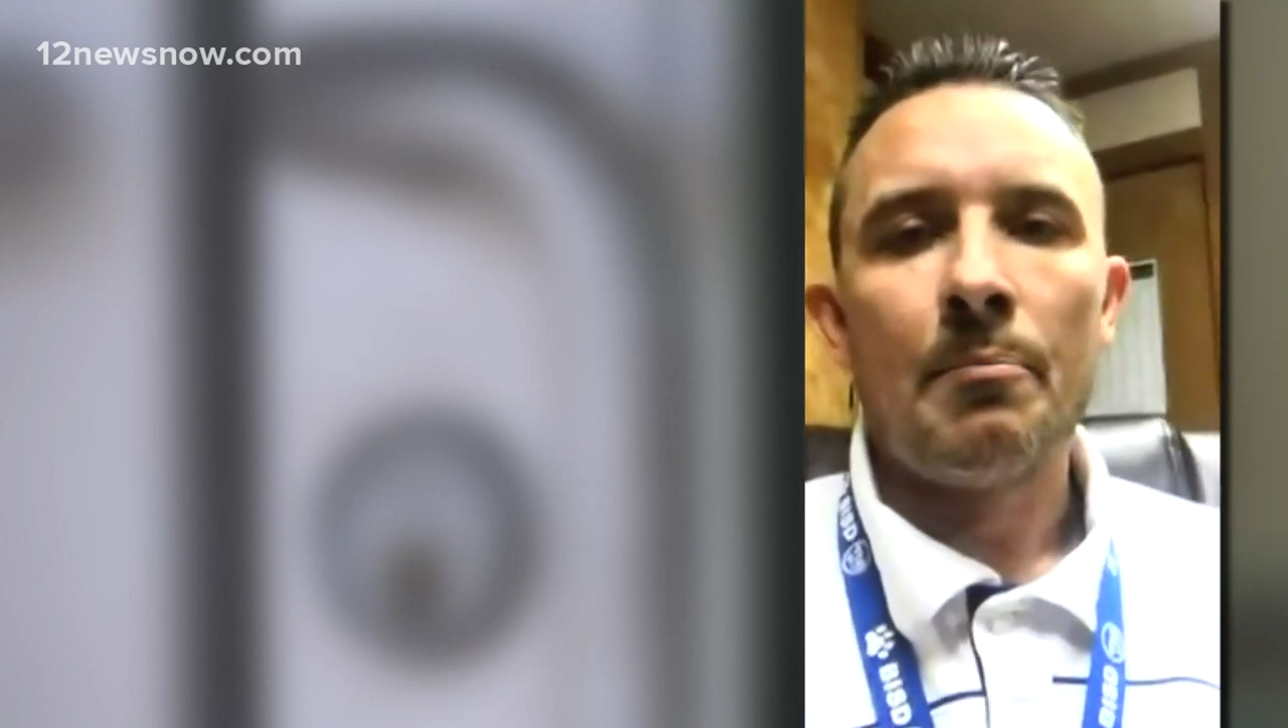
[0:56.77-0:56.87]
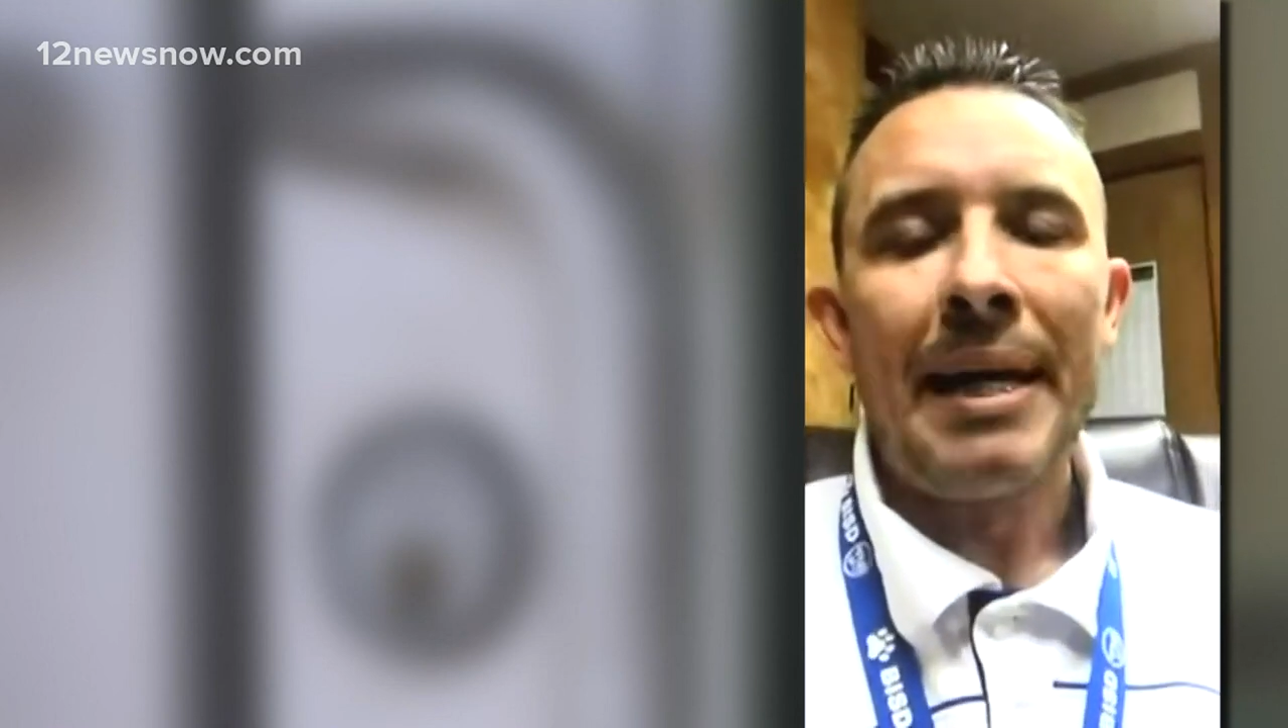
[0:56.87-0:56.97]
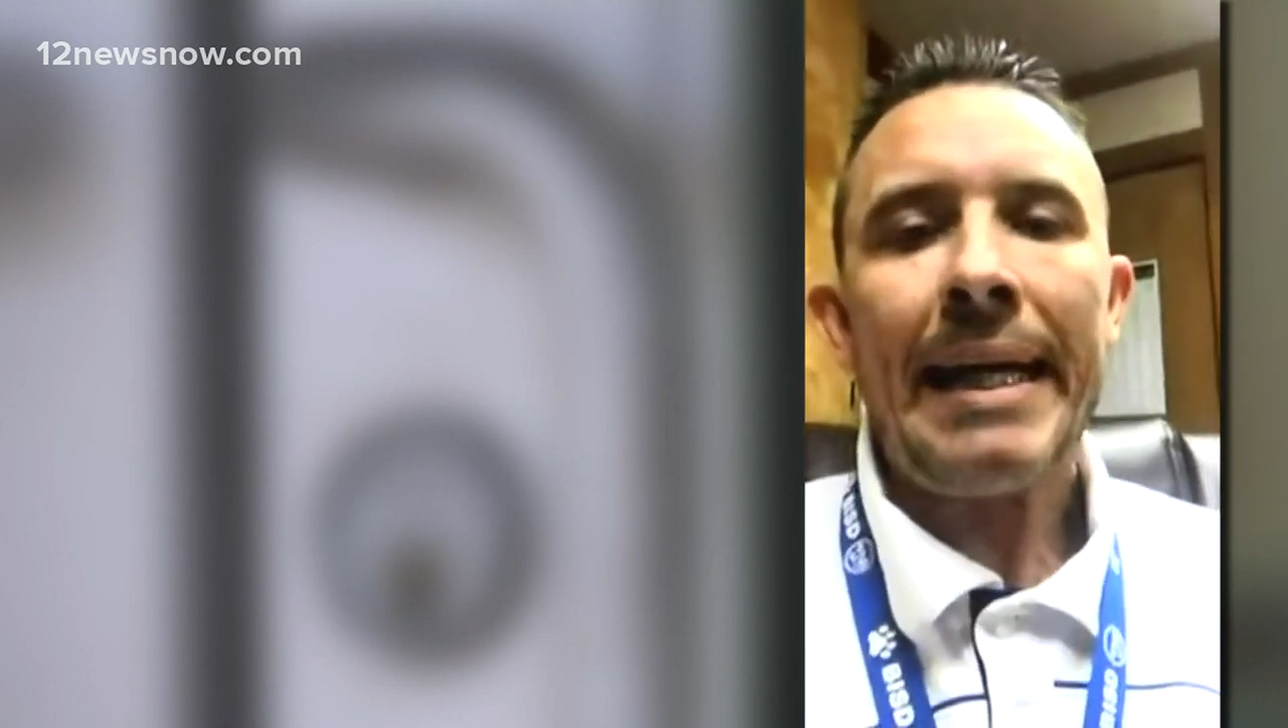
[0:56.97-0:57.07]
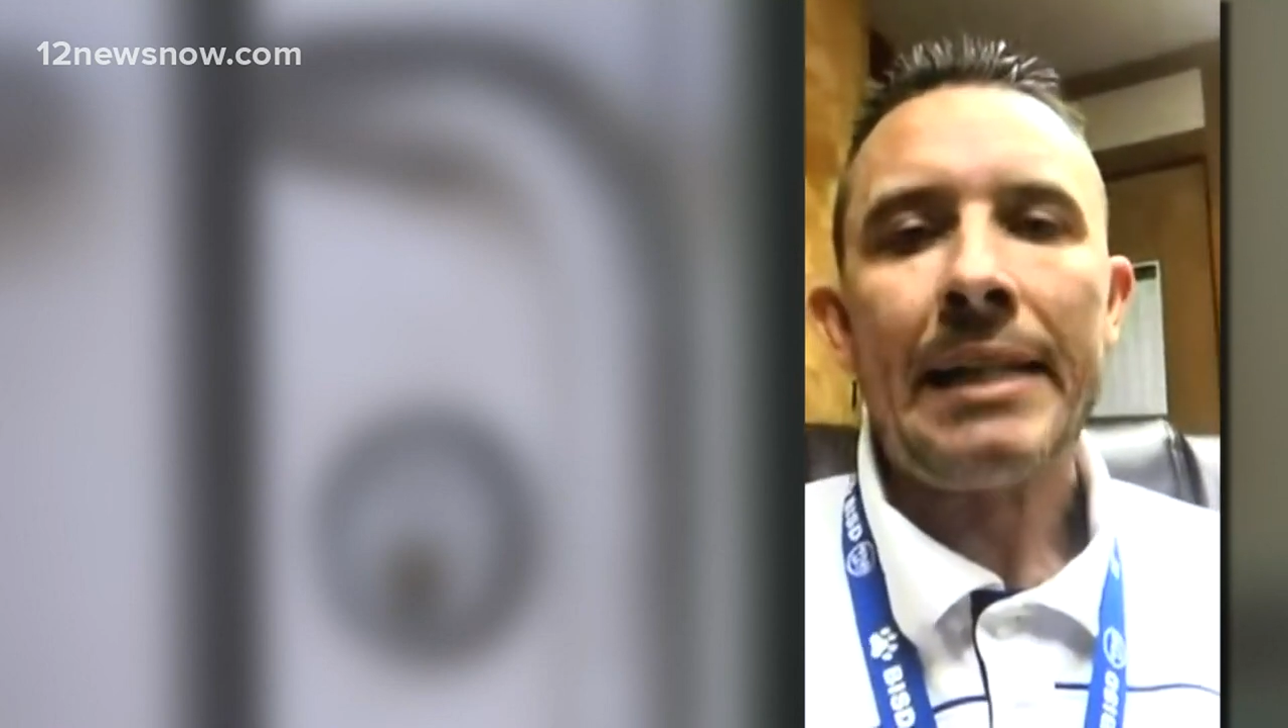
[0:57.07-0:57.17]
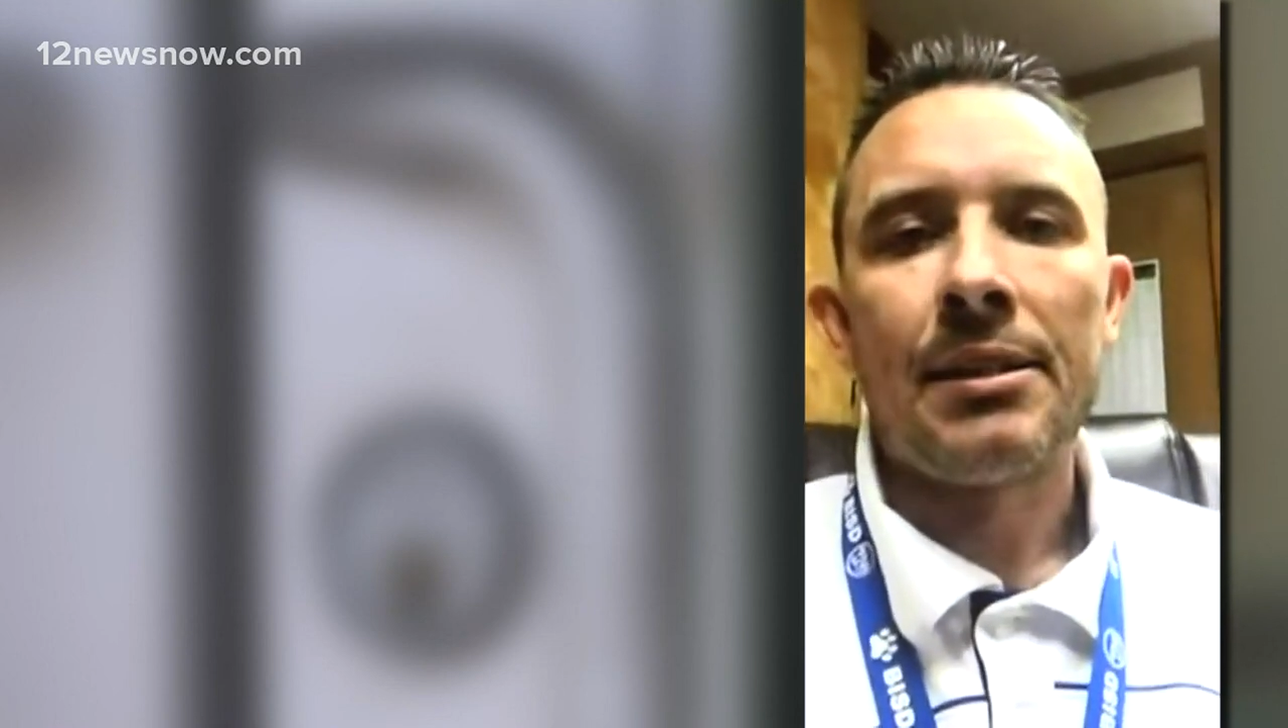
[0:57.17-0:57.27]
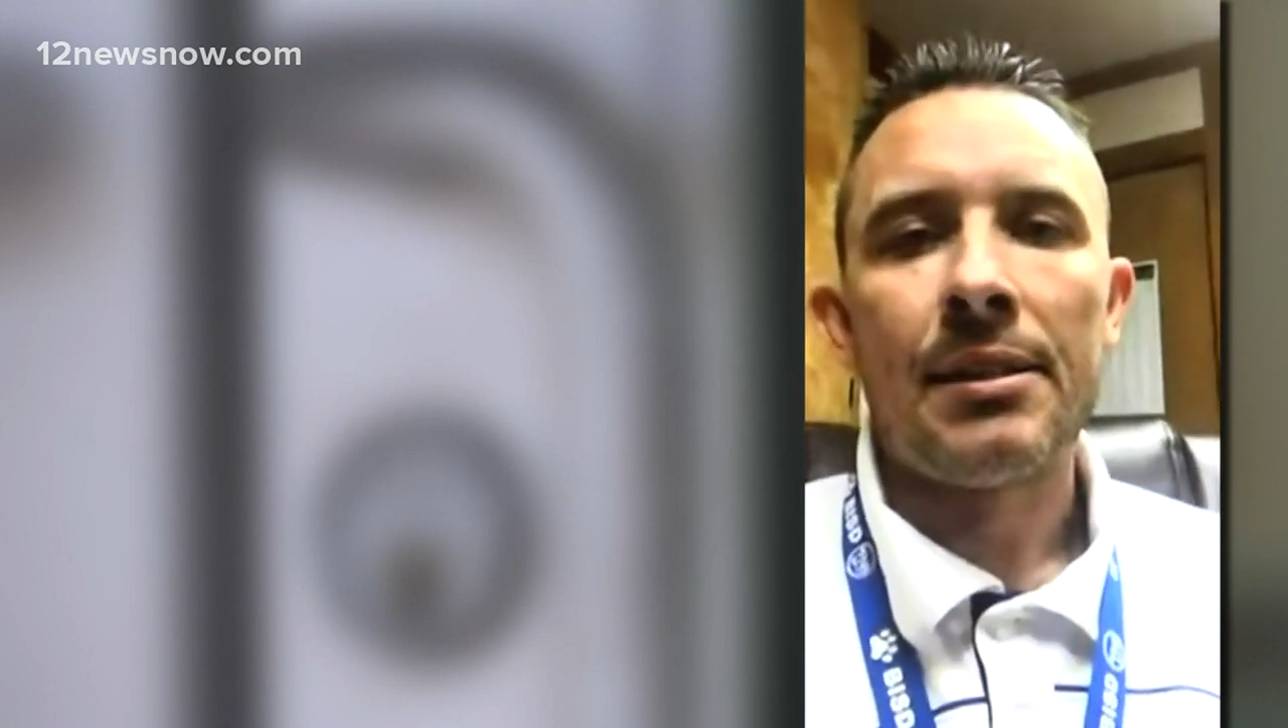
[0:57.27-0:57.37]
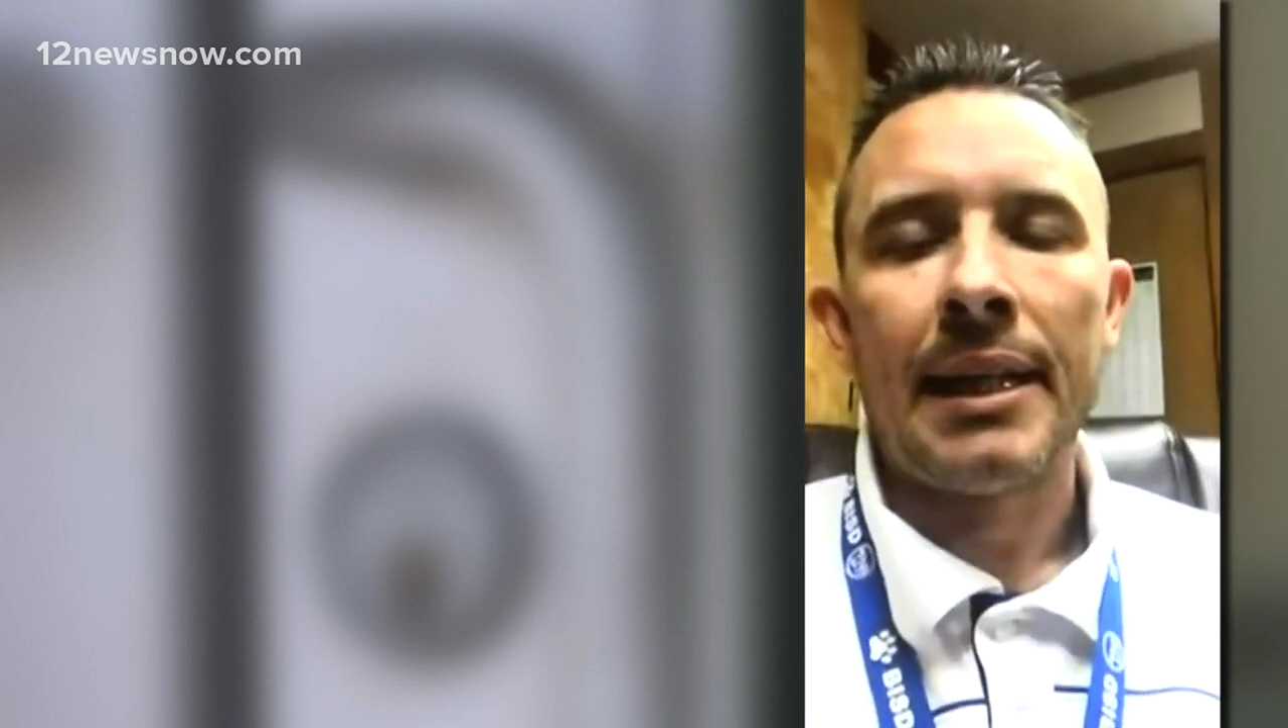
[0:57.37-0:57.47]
piece